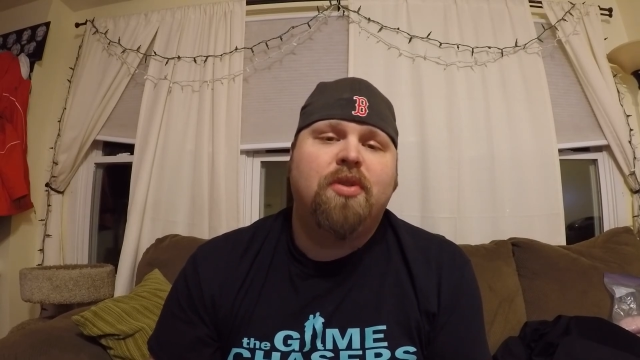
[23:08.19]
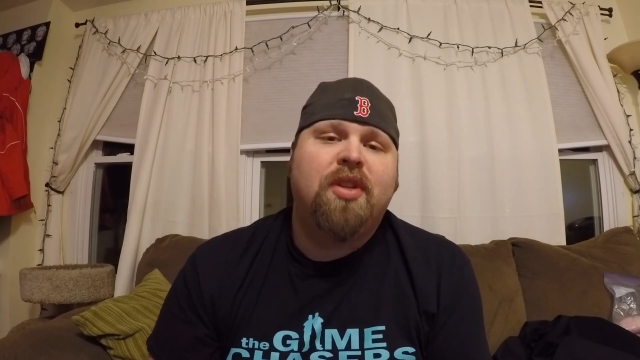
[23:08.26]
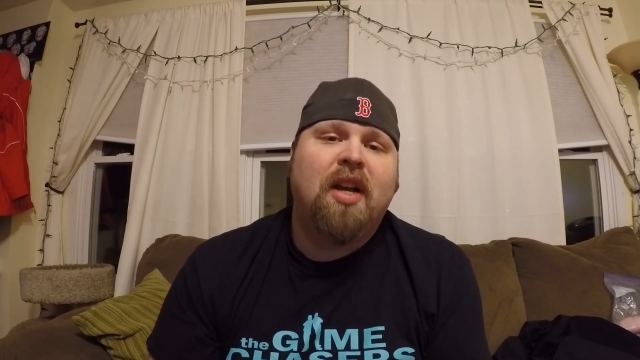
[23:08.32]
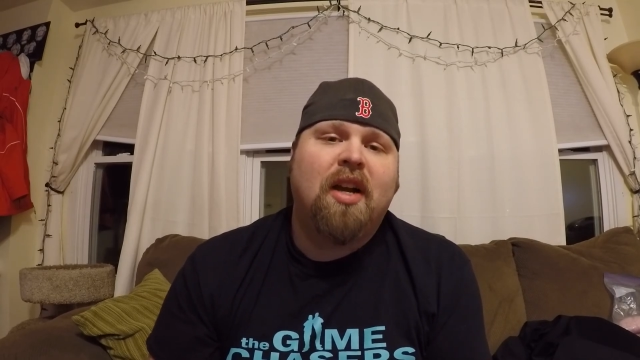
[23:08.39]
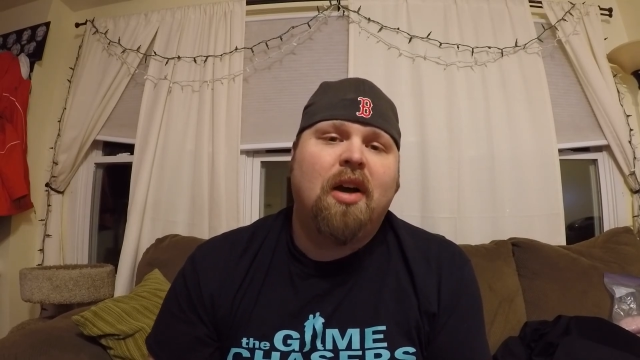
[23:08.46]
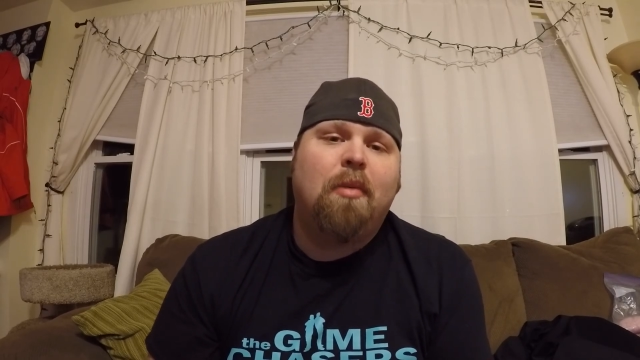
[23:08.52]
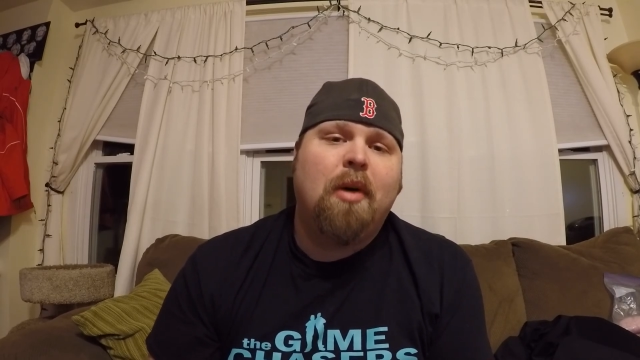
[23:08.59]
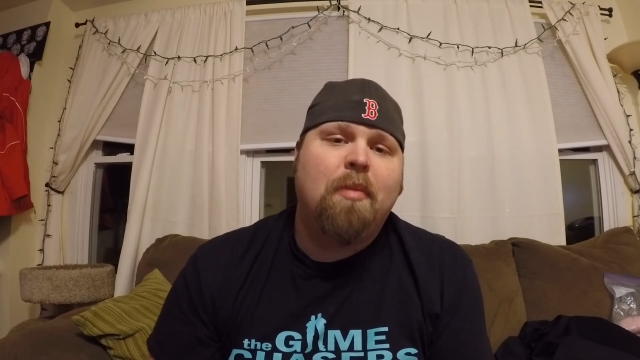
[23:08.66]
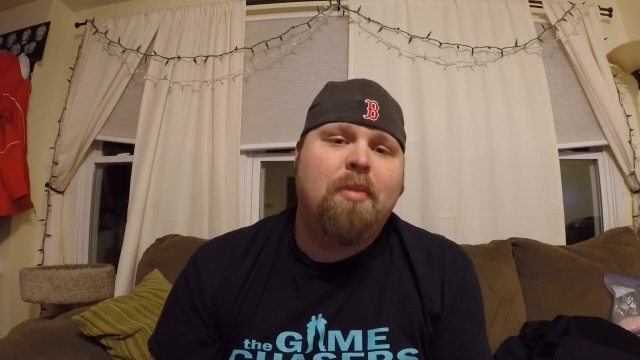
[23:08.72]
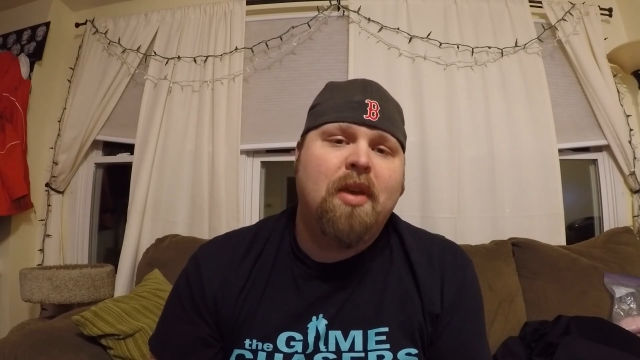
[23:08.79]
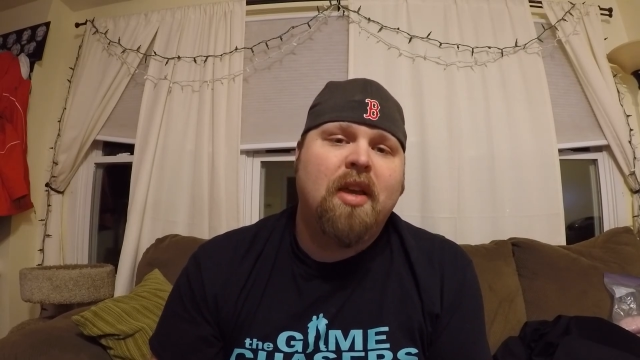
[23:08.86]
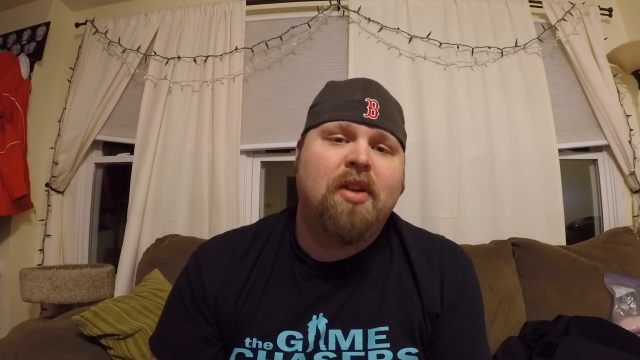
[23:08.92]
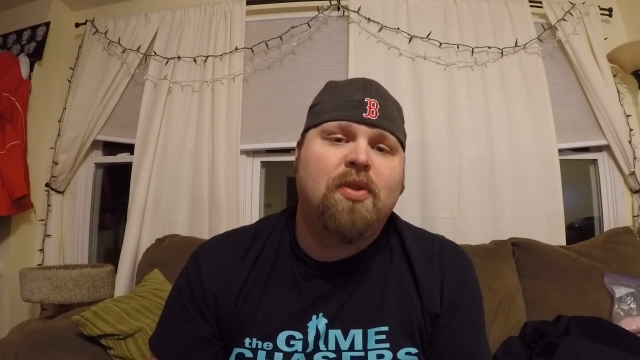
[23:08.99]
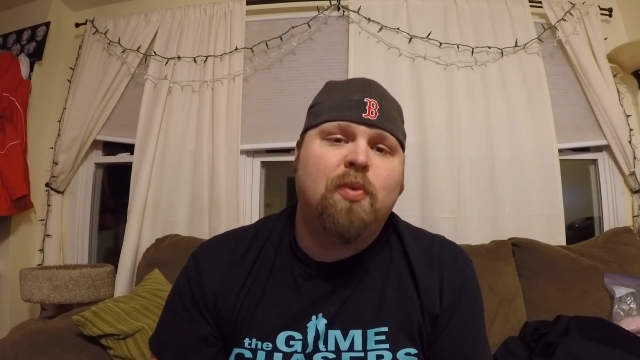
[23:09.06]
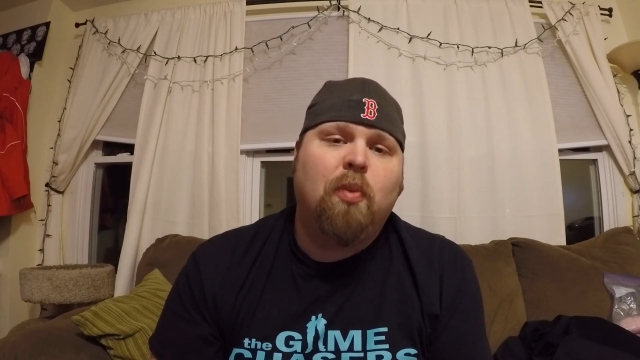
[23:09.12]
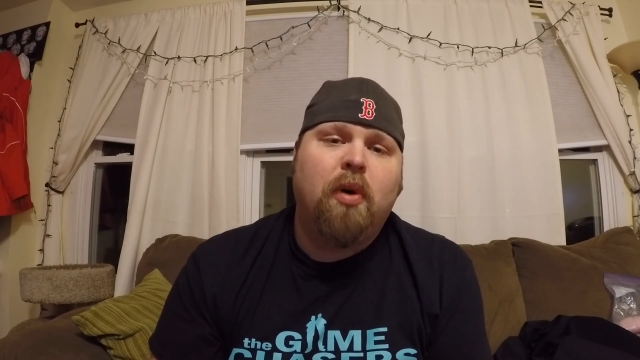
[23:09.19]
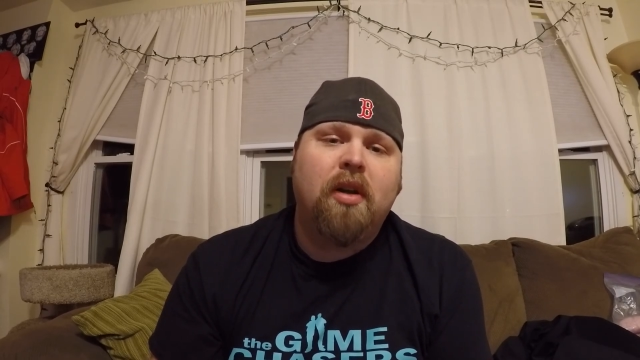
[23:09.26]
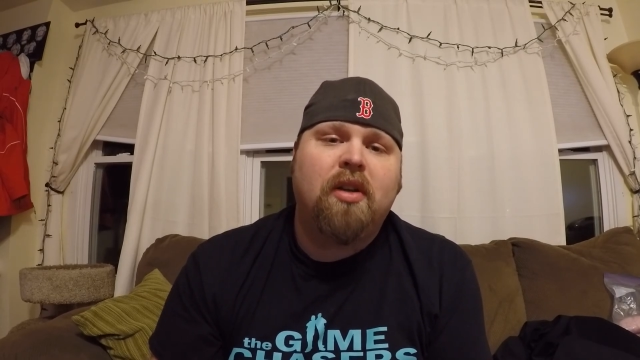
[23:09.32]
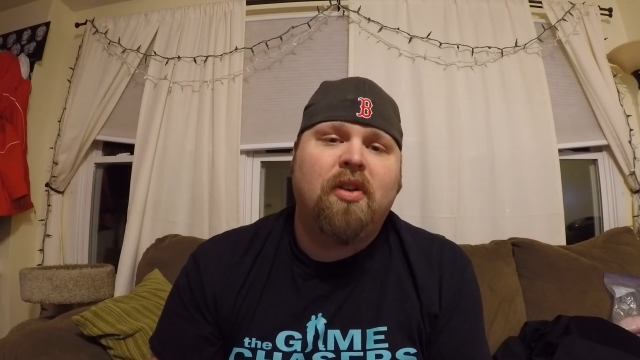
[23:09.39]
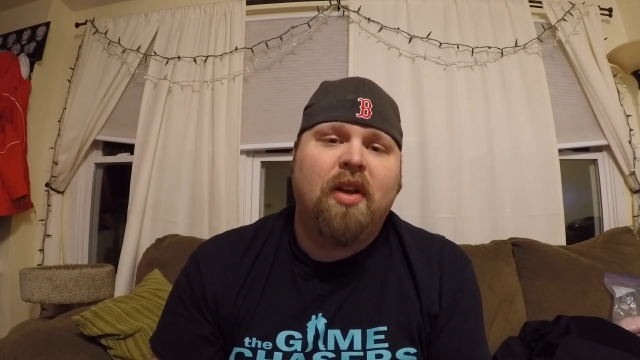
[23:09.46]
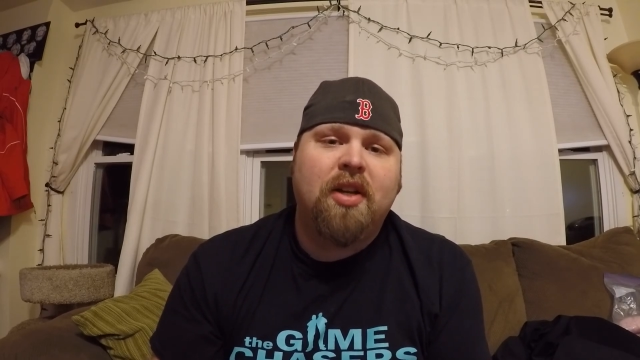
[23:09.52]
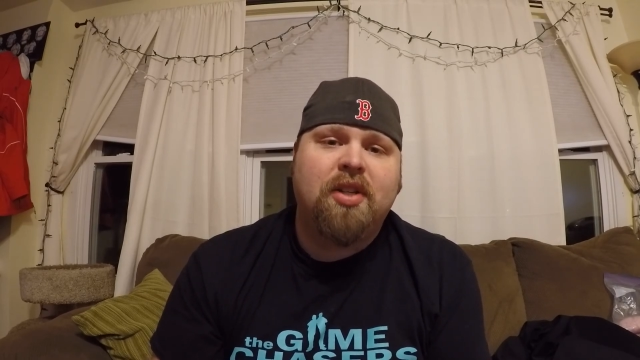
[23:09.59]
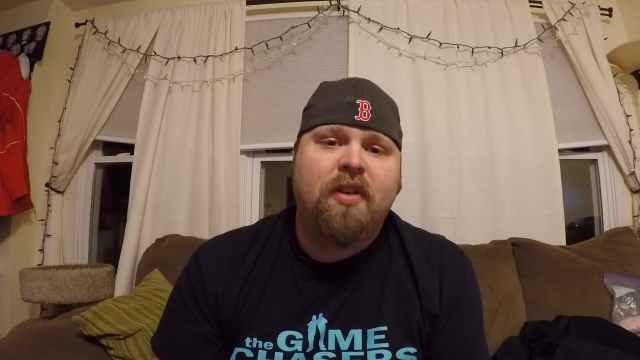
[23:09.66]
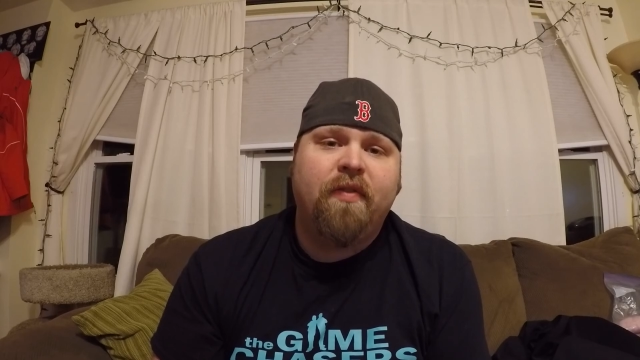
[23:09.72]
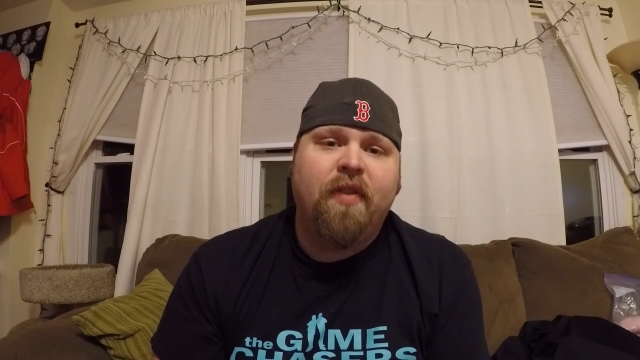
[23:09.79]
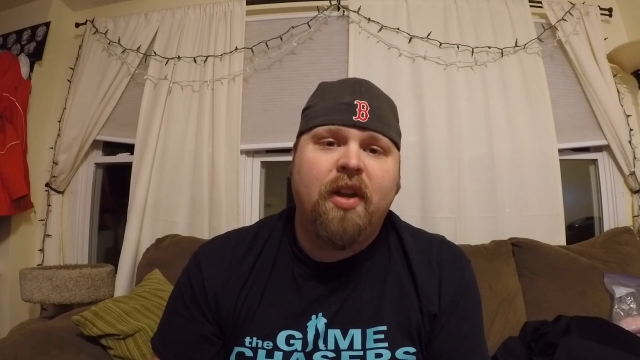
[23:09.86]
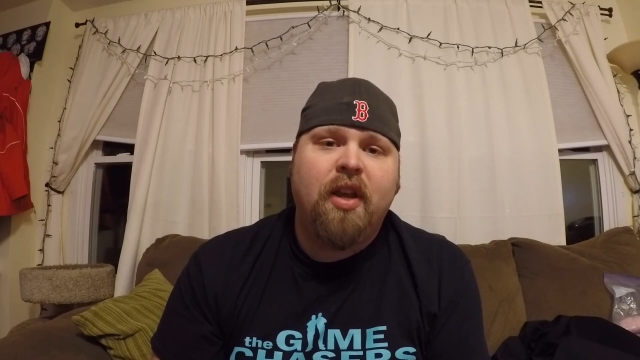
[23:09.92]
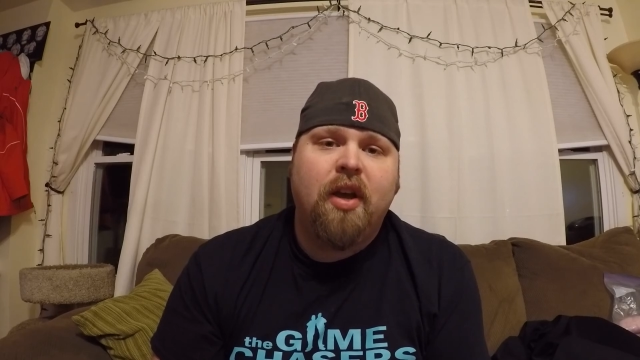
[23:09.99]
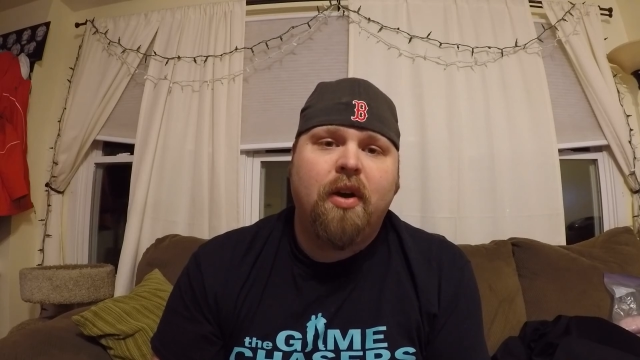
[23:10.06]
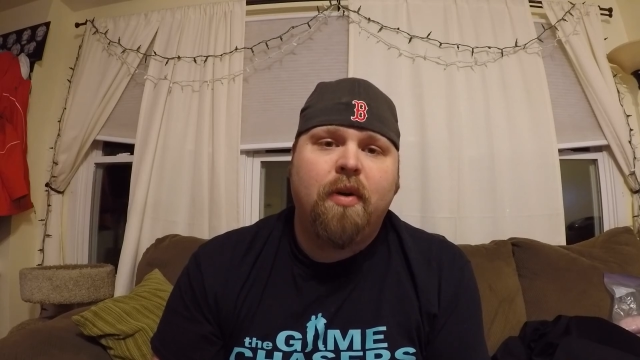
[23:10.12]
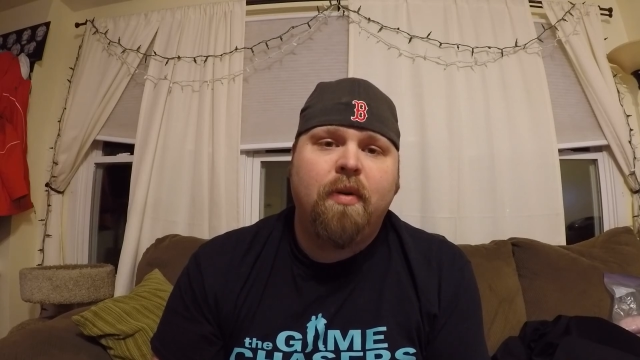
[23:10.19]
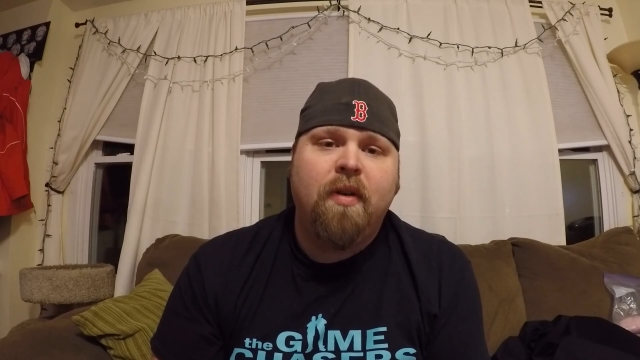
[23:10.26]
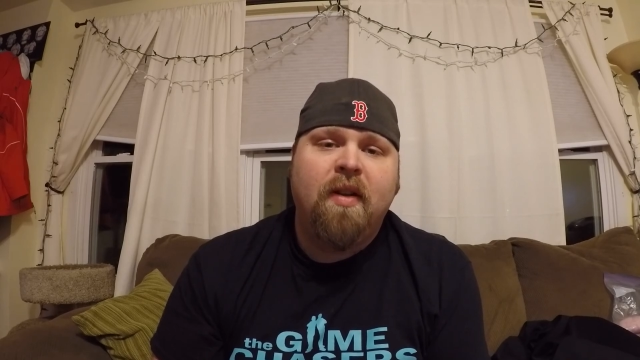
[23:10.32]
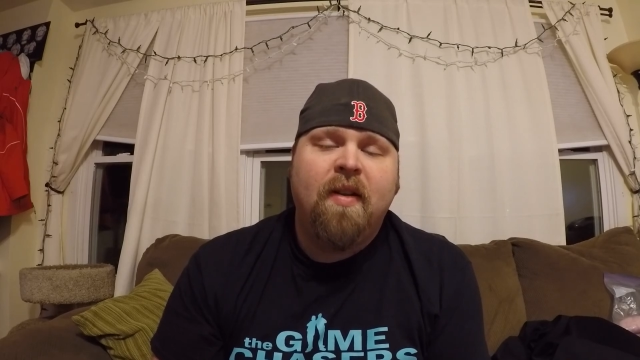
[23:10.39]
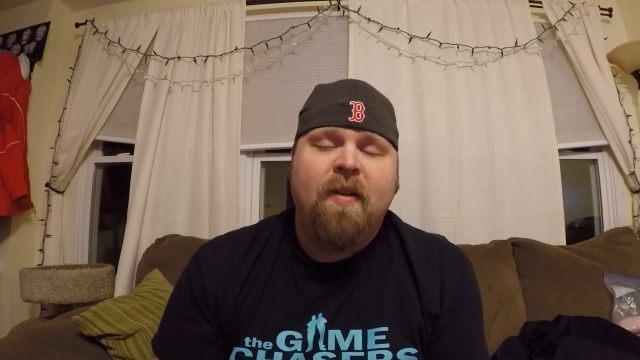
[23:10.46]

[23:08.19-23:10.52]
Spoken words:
check out my PS1 collection video.